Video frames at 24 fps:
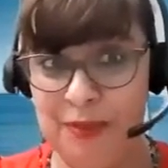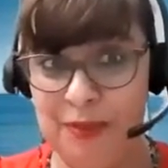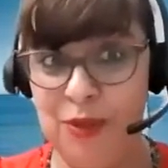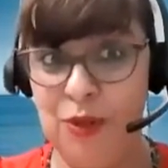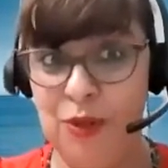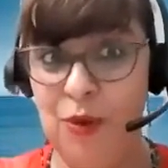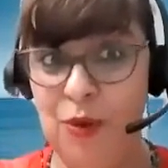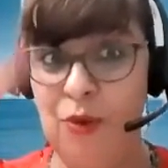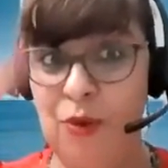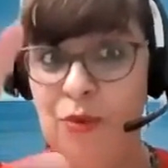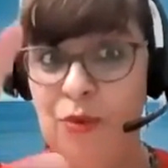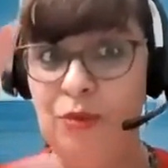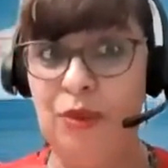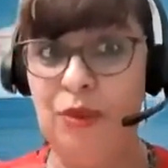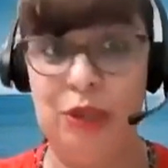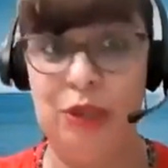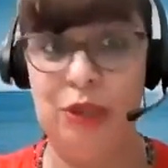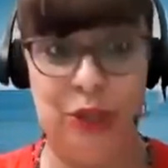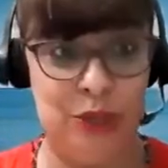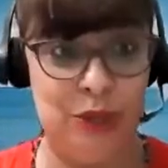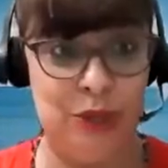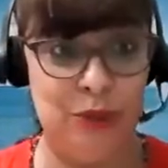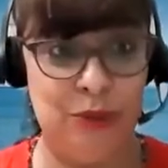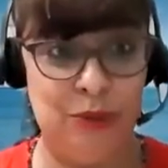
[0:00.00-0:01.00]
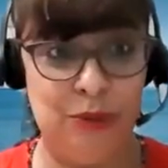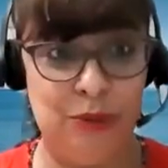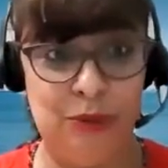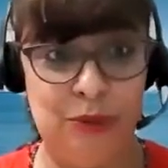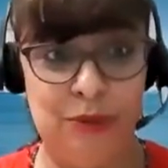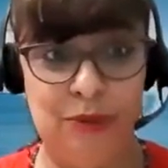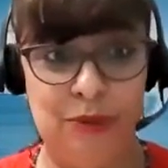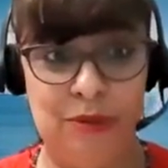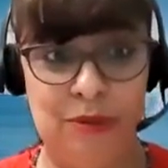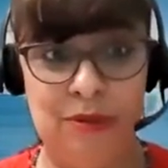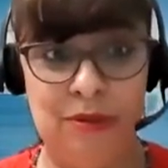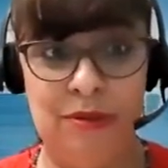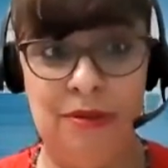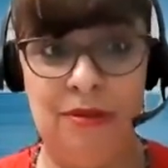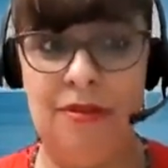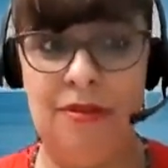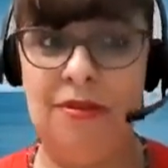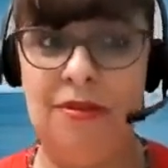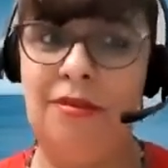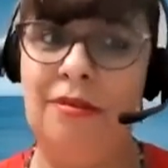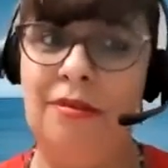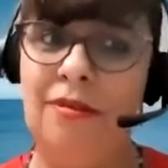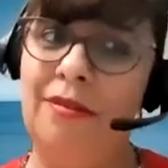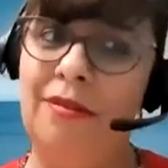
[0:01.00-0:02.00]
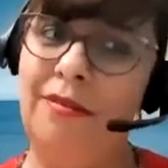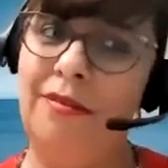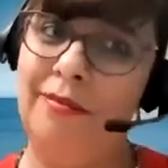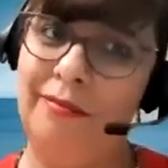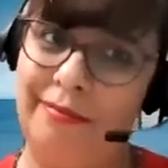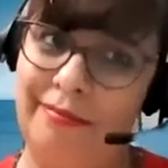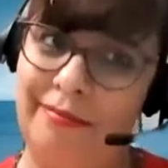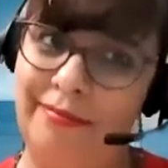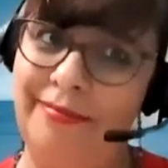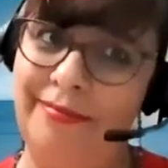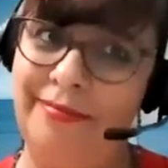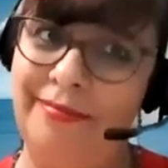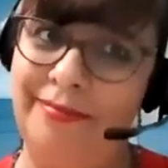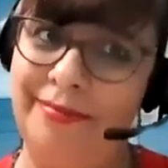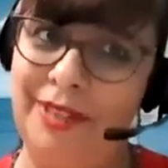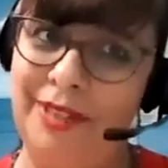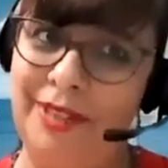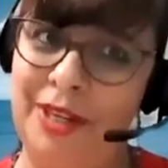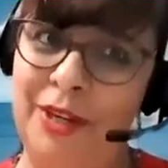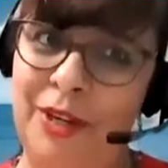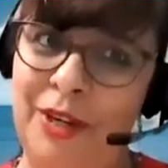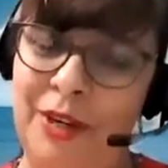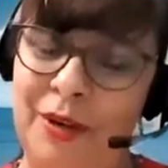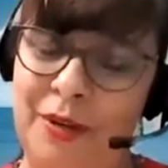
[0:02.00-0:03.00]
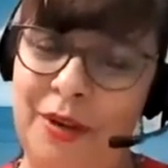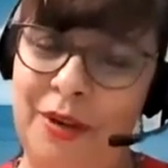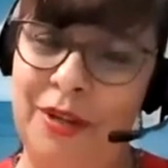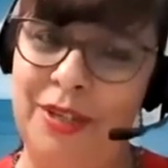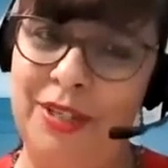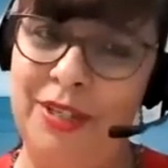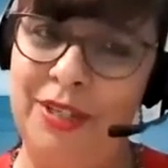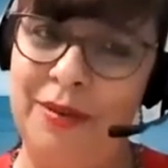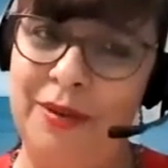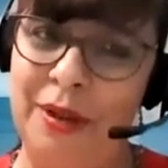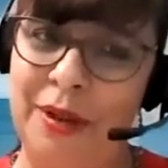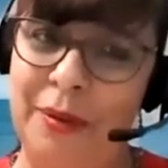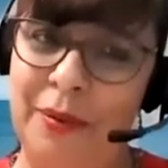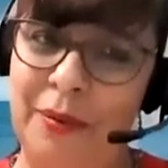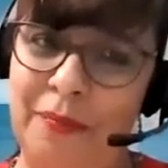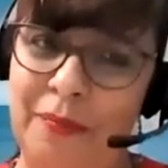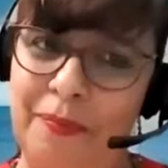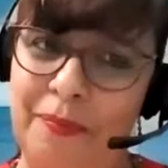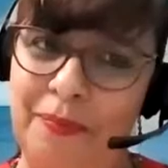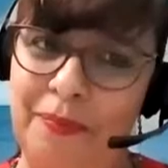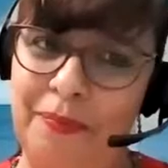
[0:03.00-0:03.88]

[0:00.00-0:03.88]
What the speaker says: so you are not going to hell.